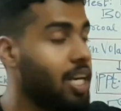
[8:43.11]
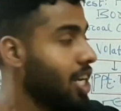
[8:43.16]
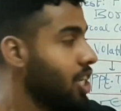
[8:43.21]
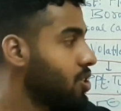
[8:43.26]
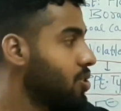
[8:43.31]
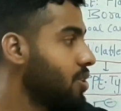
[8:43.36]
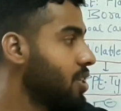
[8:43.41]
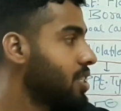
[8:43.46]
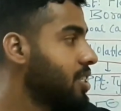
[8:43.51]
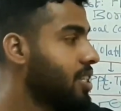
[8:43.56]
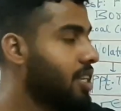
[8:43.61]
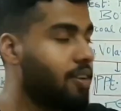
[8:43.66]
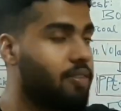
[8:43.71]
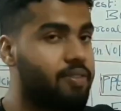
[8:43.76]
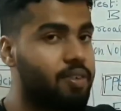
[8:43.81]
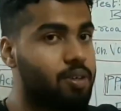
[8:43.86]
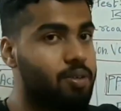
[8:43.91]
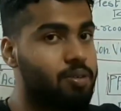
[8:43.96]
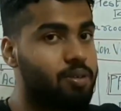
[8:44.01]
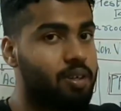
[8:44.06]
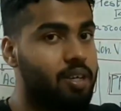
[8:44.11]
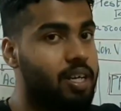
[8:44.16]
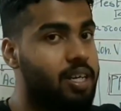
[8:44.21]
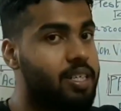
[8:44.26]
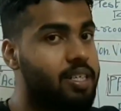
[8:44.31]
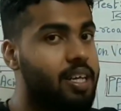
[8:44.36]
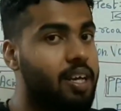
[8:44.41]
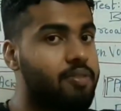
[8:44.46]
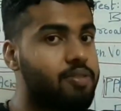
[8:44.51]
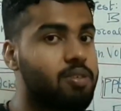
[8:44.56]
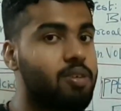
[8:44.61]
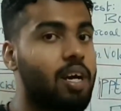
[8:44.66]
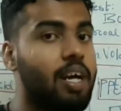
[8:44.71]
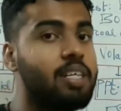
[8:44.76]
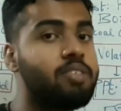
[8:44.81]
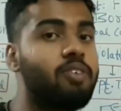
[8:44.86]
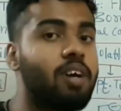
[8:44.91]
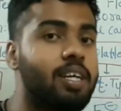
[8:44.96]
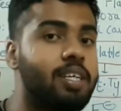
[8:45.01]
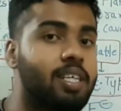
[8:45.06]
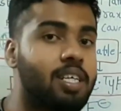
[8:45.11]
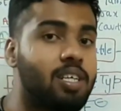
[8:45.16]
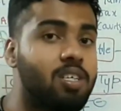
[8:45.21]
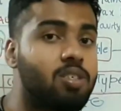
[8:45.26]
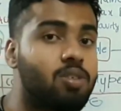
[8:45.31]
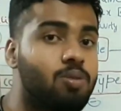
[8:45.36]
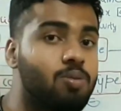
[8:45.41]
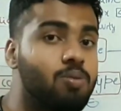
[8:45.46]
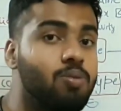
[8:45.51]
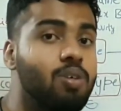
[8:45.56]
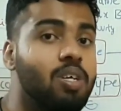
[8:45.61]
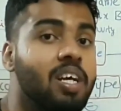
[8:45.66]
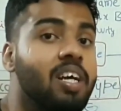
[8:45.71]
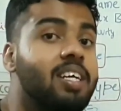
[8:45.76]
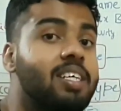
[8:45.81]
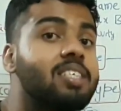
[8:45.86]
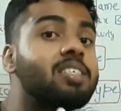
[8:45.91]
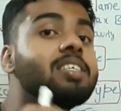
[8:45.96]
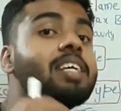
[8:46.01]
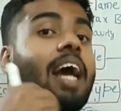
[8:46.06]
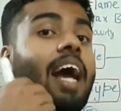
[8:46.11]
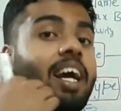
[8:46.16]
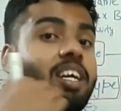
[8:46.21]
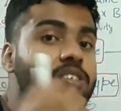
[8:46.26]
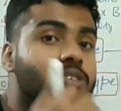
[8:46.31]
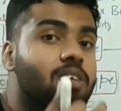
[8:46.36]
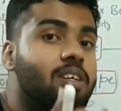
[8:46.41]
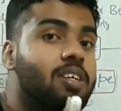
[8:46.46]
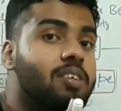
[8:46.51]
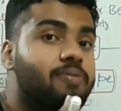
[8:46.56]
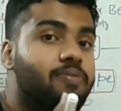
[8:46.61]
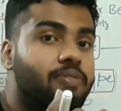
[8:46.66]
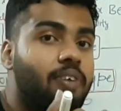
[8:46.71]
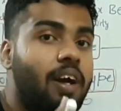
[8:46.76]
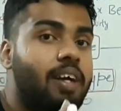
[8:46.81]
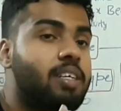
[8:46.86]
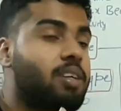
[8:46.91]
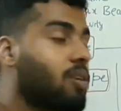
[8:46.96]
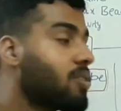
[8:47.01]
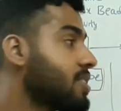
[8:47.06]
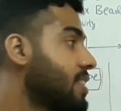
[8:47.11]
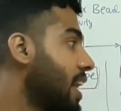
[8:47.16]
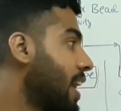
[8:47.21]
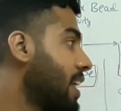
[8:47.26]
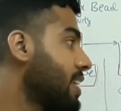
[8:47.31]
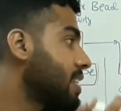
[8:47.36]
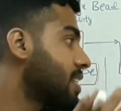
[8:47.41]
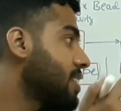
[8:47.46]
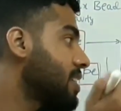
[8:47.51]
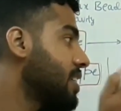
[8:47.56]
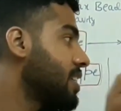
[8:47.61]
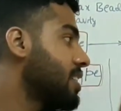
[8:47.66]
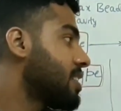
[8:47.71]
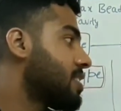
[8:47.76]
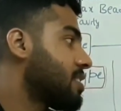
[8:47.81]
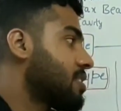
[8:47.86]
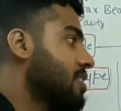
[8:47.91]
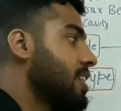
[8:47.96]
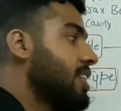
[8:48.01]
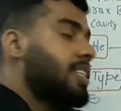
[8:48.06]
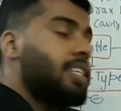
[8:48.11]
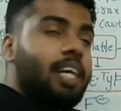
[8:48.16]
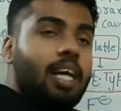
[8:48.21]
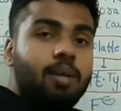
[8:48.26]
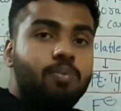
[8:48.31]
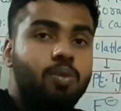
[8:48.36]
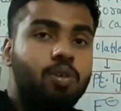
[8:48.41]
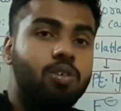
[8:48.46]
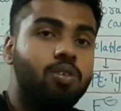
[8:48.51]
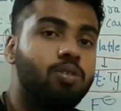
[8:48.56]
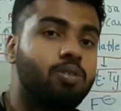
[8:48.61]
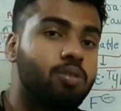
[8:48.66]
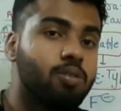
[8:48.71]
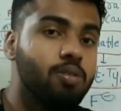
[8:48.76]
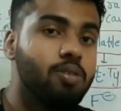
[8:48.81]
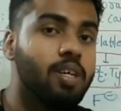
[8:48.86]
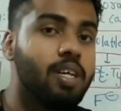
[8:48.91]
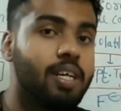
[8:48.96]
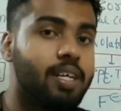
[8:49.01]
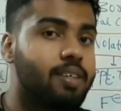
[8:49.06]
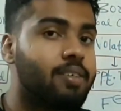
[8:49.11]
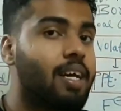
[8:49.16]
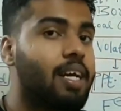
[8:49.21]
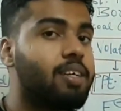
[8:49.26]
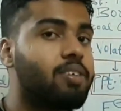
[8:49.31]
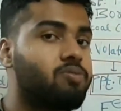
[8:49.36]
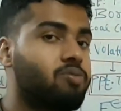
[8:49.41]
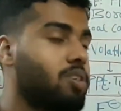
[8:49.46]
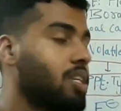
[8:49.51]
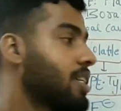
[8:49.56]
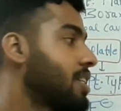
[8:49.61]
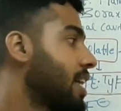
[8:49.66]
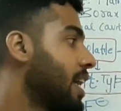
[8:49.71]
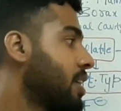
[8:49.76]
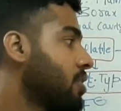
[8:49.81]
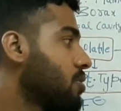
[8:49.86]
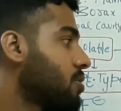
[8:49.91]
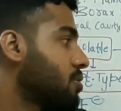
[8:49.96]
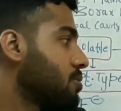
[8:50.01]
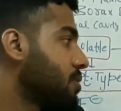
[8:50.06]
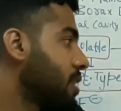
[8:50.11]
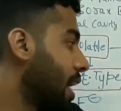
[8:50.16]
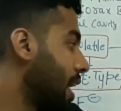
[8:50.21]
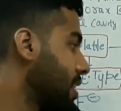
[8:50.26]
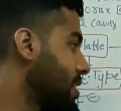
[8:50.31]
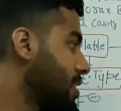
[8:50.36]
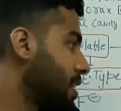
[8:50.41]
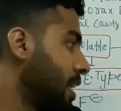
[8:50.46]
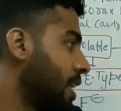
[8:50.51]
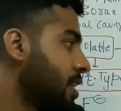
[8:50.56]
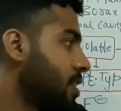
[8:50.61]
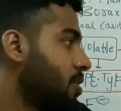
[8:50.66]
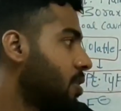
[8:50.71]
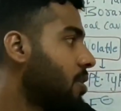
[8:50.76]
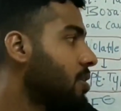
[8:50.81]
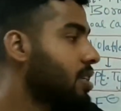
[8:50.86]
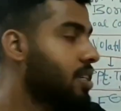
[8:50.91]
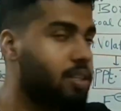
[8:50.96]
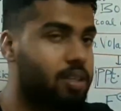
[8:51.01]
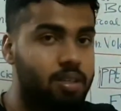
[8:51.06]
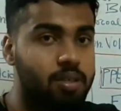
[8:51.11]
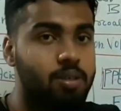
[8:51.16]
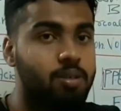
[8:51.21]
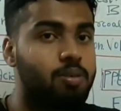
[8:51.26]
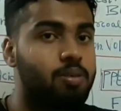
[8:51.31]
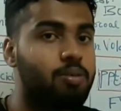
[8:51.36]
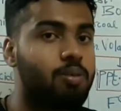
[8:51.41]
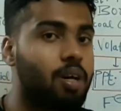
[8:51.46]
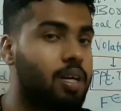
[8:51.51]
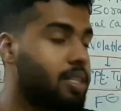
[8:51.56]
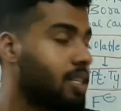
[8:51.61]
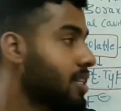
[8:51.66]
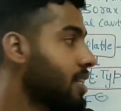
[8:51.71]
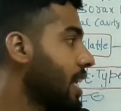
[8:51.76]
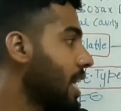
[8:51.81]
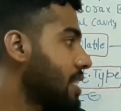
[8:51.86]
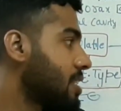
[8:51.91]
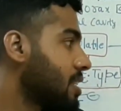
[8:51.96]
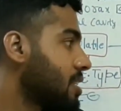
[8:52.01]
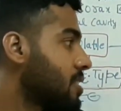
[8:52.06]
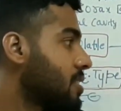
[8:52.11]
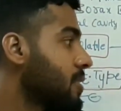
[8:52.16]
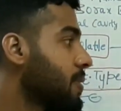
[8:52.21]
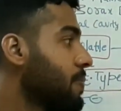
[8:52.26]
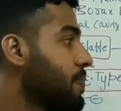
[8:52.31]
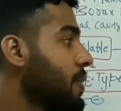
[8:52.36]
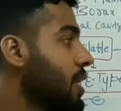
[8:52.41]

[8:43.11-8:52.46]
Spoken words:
So it gives you an advantage to actually find out that it can be due to nitrate NO2 gas and not due to other gases.